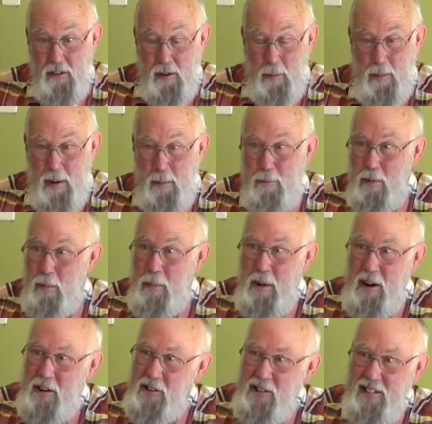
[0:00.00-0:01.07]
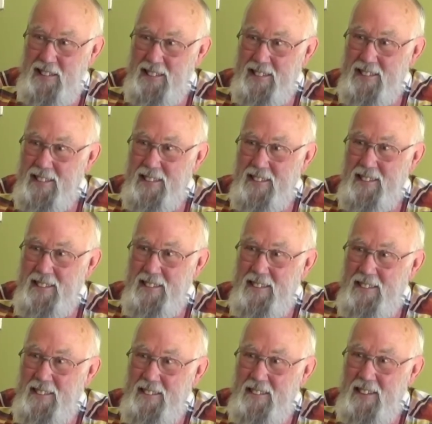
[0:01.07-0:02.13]
to be prepared to
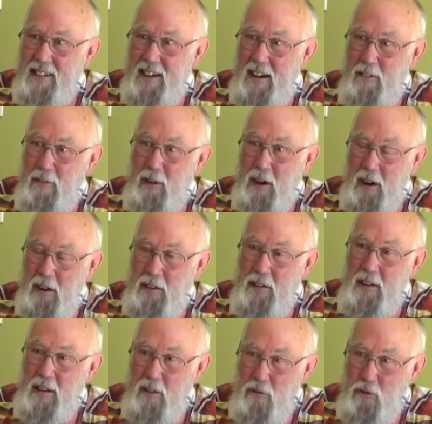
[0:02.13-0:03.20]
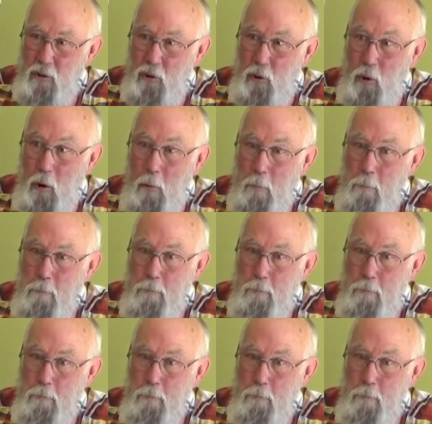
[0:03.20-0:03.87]
have a gun in school.